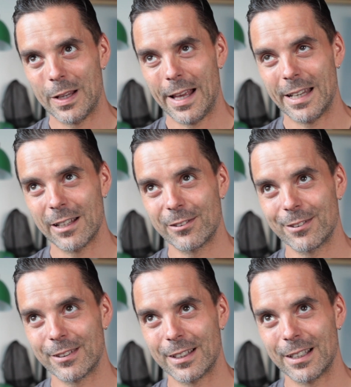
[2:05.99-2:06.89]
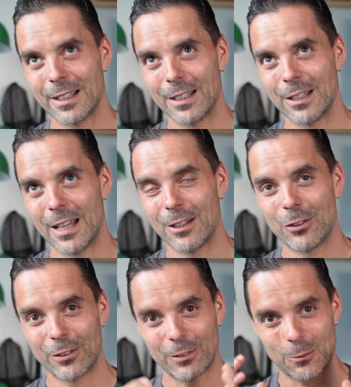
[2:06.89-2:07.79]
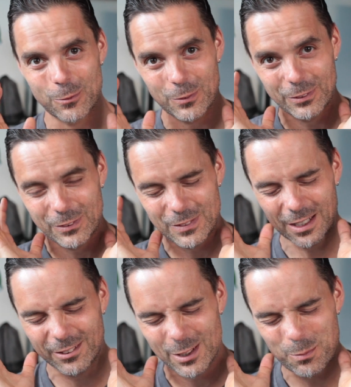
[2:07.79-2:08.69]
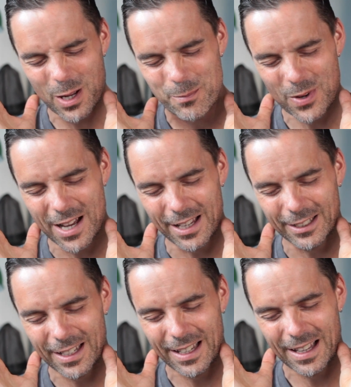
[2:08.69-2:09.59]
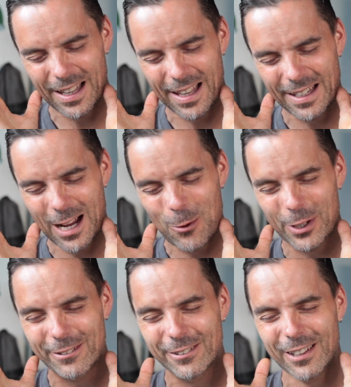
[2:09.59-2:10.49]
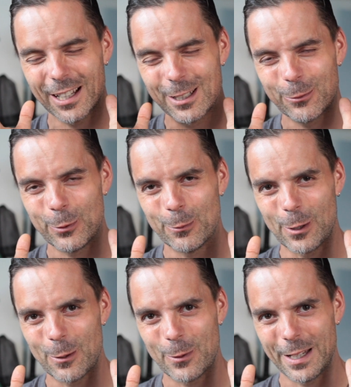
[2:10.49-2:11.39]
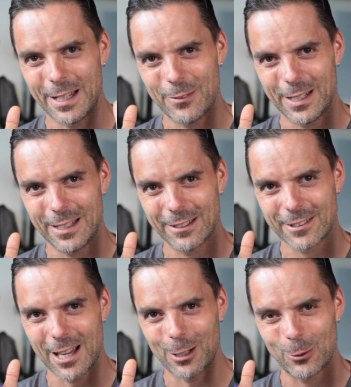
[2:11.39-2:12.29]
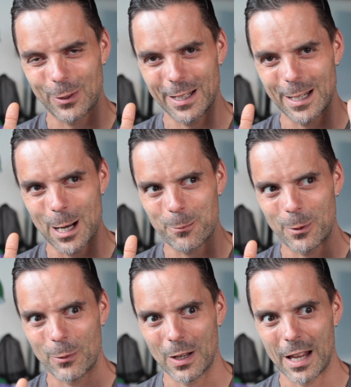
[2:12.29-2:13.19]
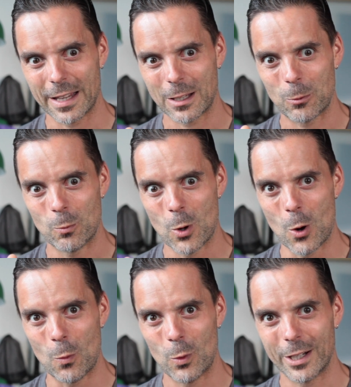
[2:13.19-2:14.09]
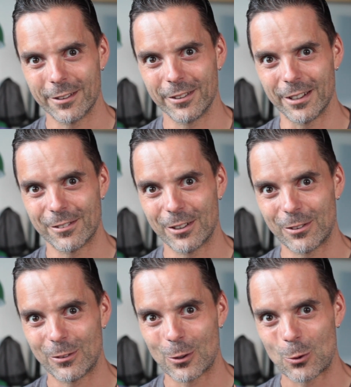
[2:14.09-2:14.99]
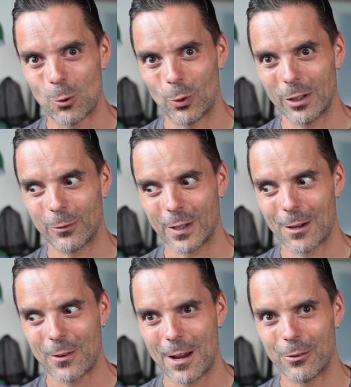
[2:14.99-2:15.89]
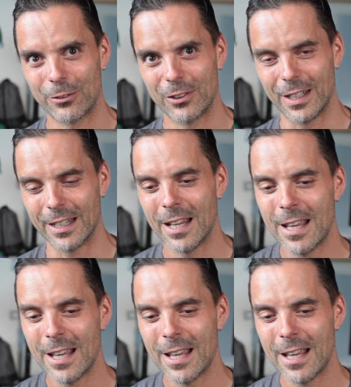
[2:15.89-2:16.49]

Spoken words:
it just sticks in my mind at how excited we were when this guy loaded it up. We were like, whoa, what is this? This is the coolest thing I've ever seen.